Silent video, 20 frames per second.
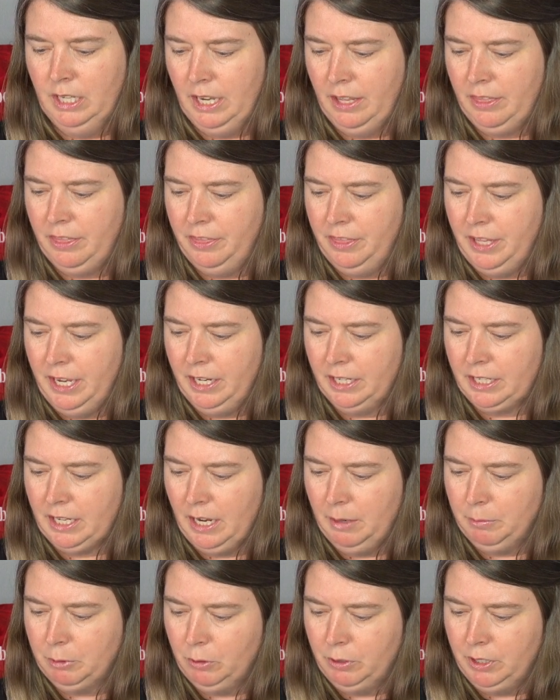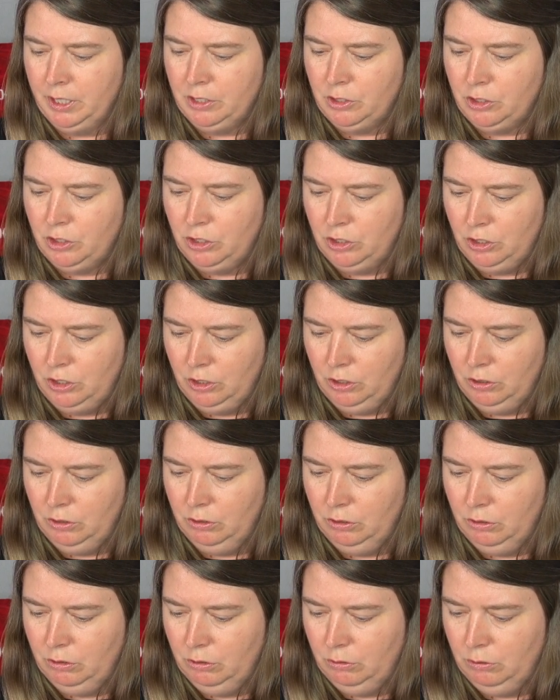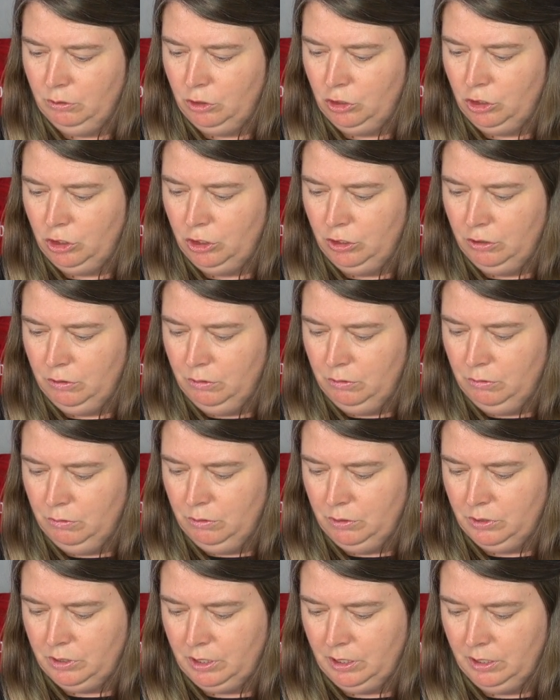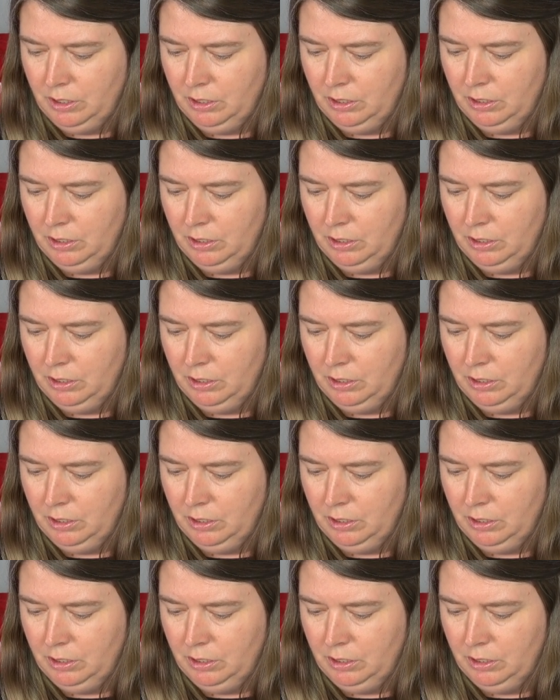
I think I'm going to choose